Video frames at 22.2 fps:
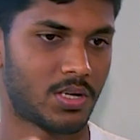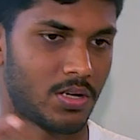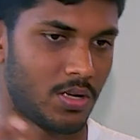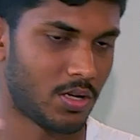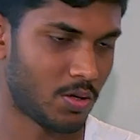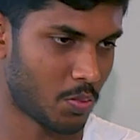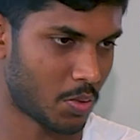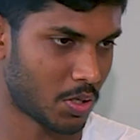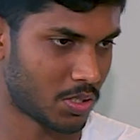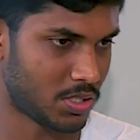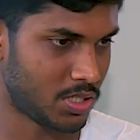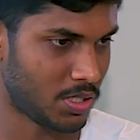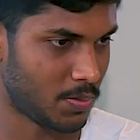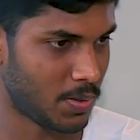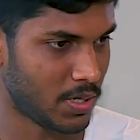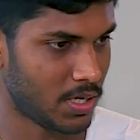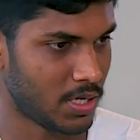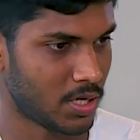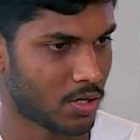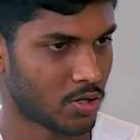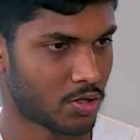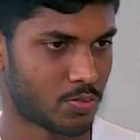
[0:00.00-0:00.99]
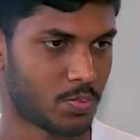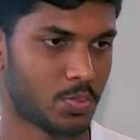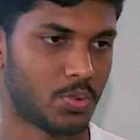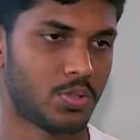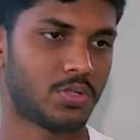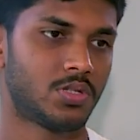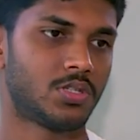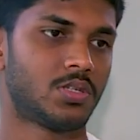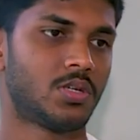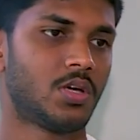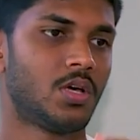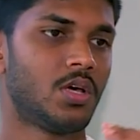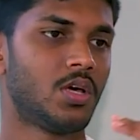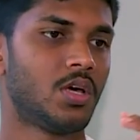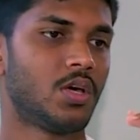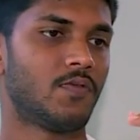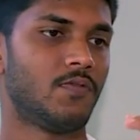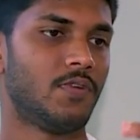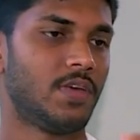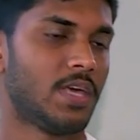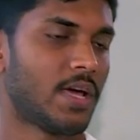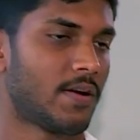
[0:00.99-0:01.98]
and LinguaGPT outputs.
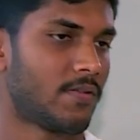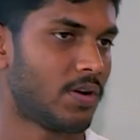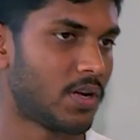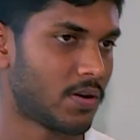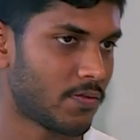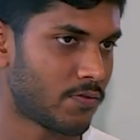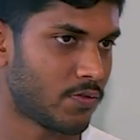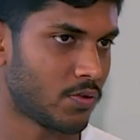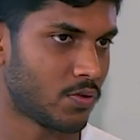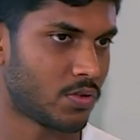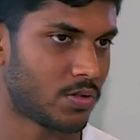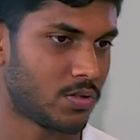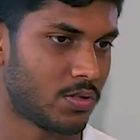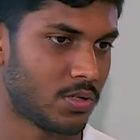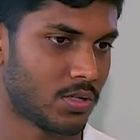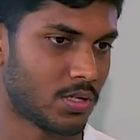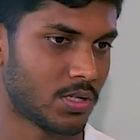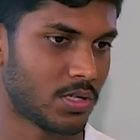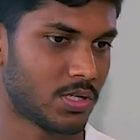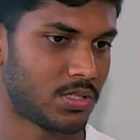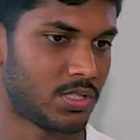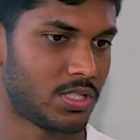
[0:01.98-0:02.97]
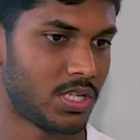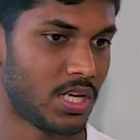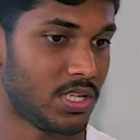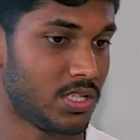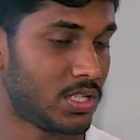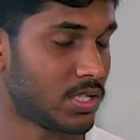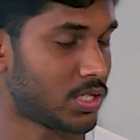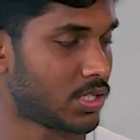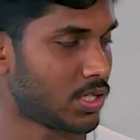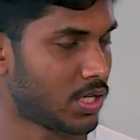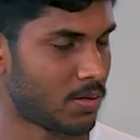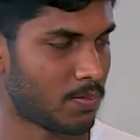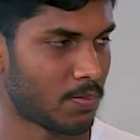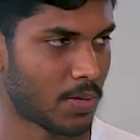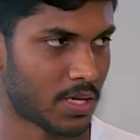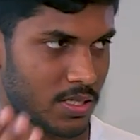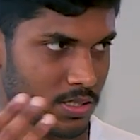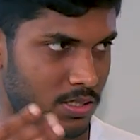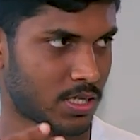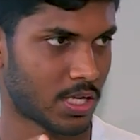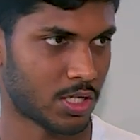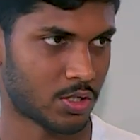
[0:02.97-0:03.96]
We have done few changes in
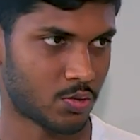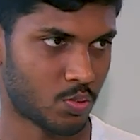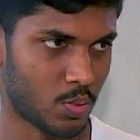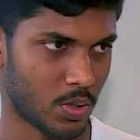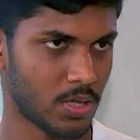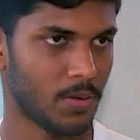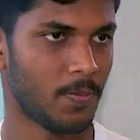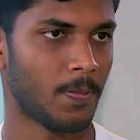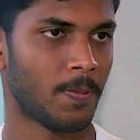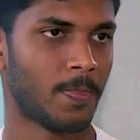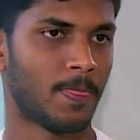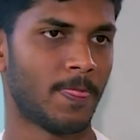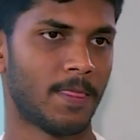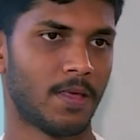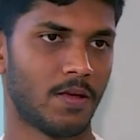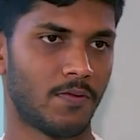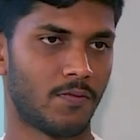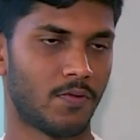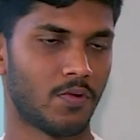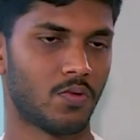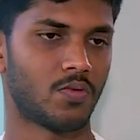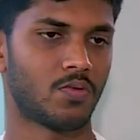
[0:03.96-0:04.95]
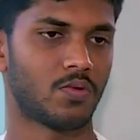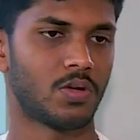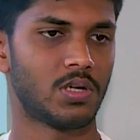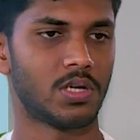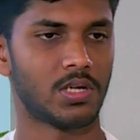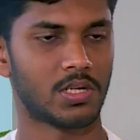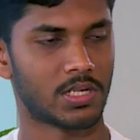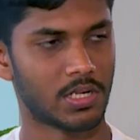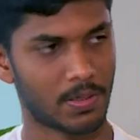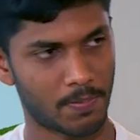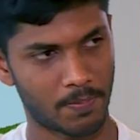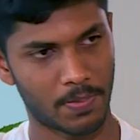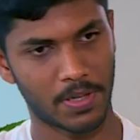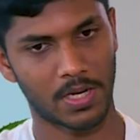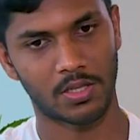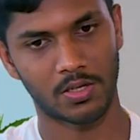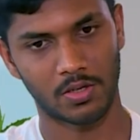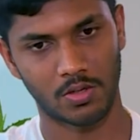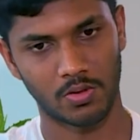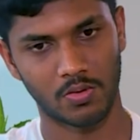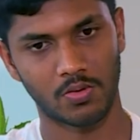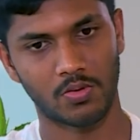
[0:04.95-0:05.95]
maths as well. If you
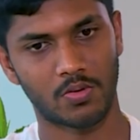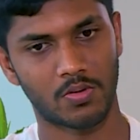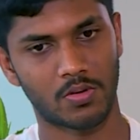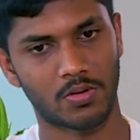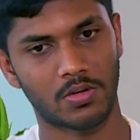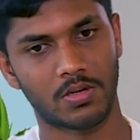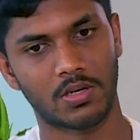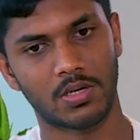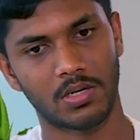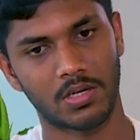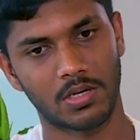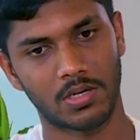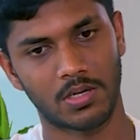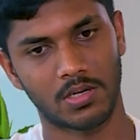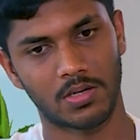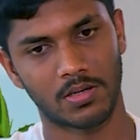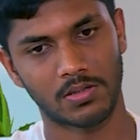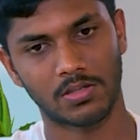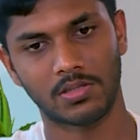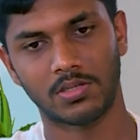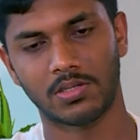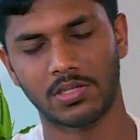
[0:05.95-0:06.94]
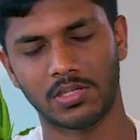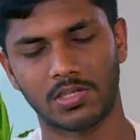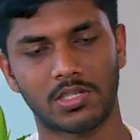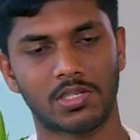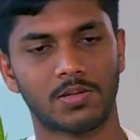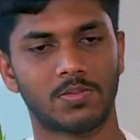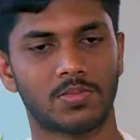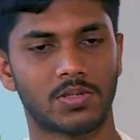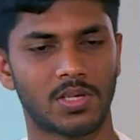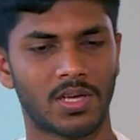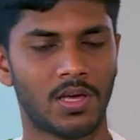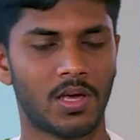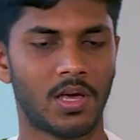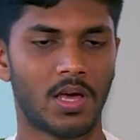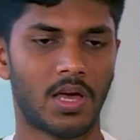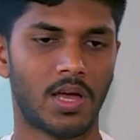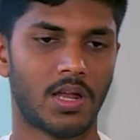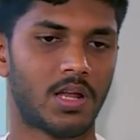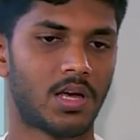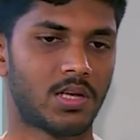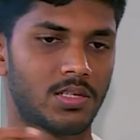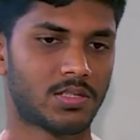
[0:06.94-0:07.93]
compare the two systems
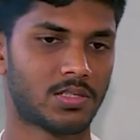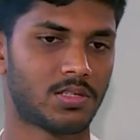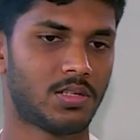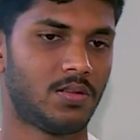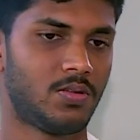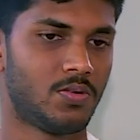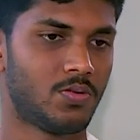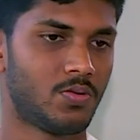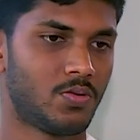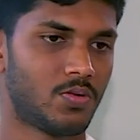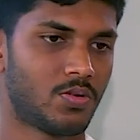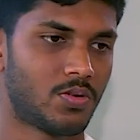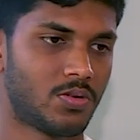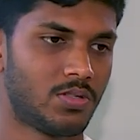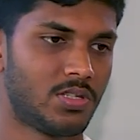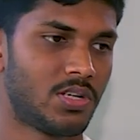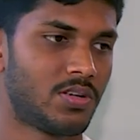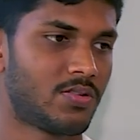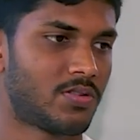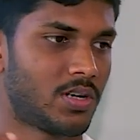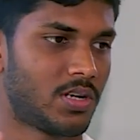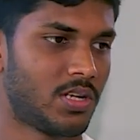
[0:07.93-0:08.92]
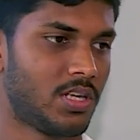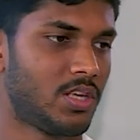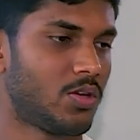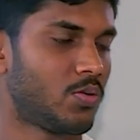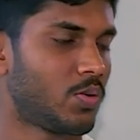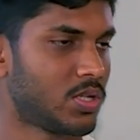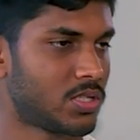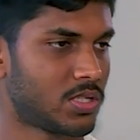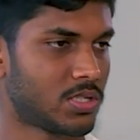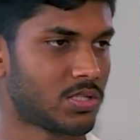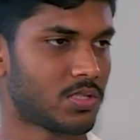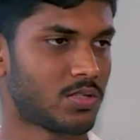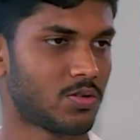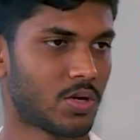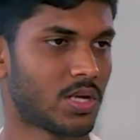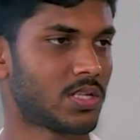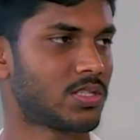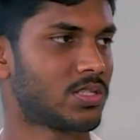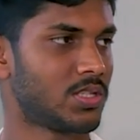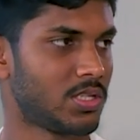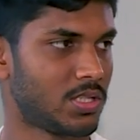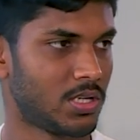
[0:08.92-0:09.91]
and ask it to generate equations, you
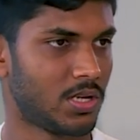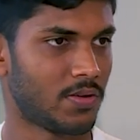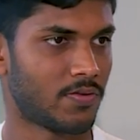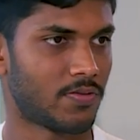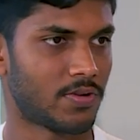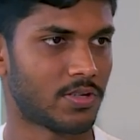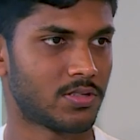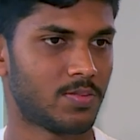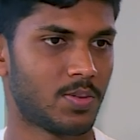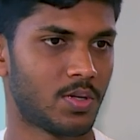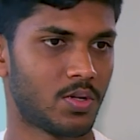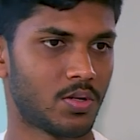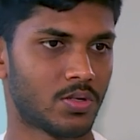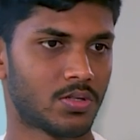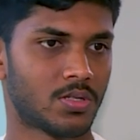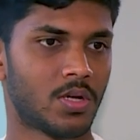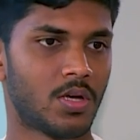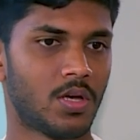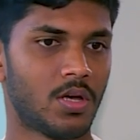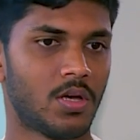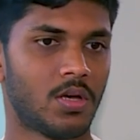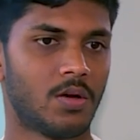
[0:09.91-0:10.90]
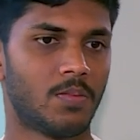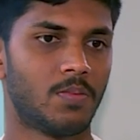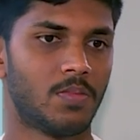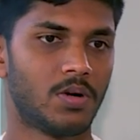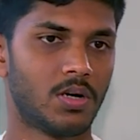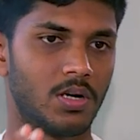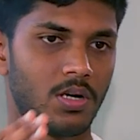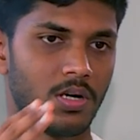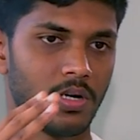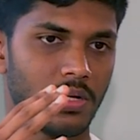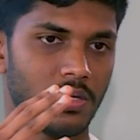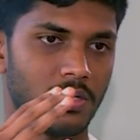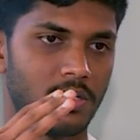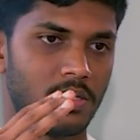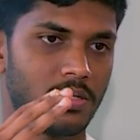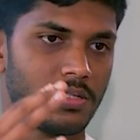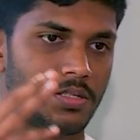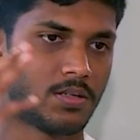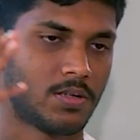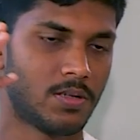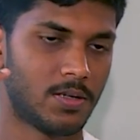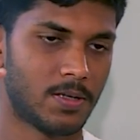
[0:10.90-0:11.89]
can see the difference, because
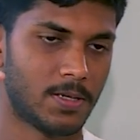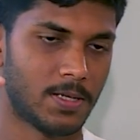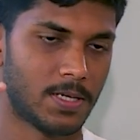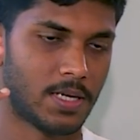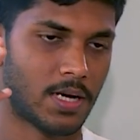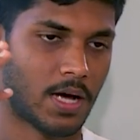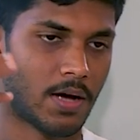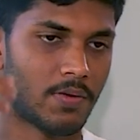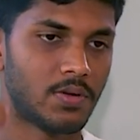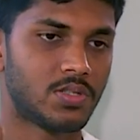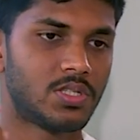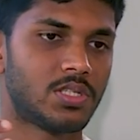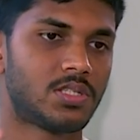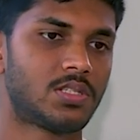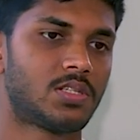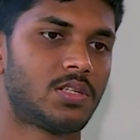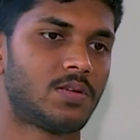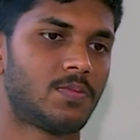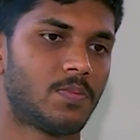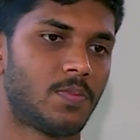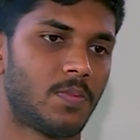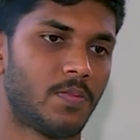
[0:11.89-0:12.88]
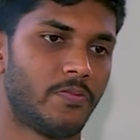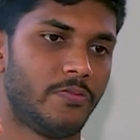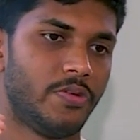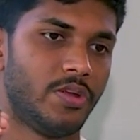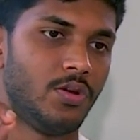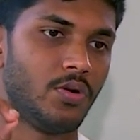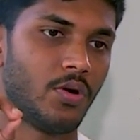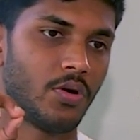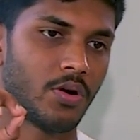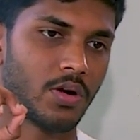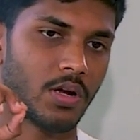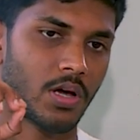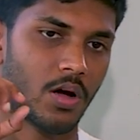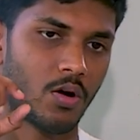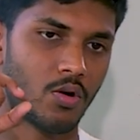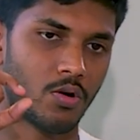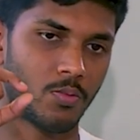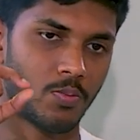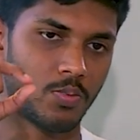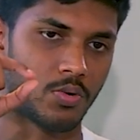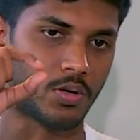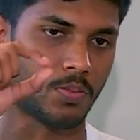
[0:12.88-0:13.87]
our system, we don't
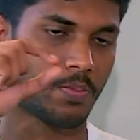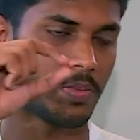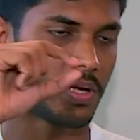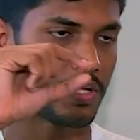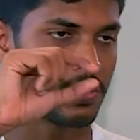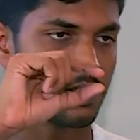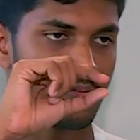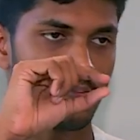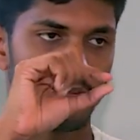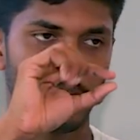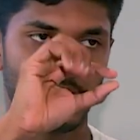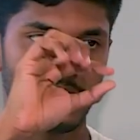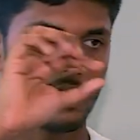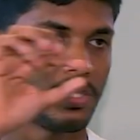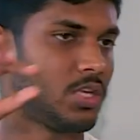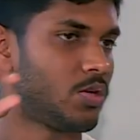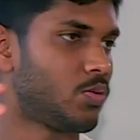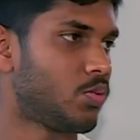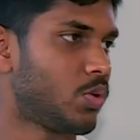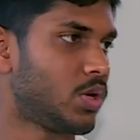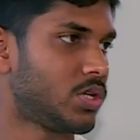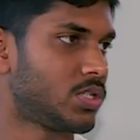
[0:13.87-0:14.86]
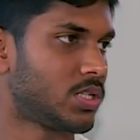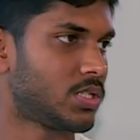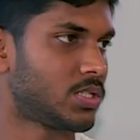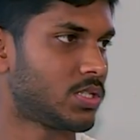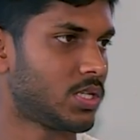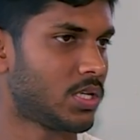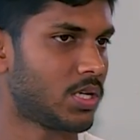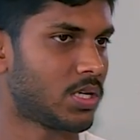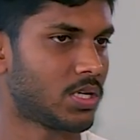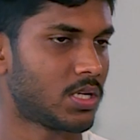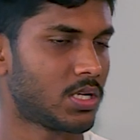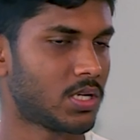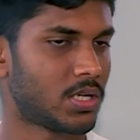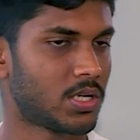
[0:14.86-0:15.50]
output math equations in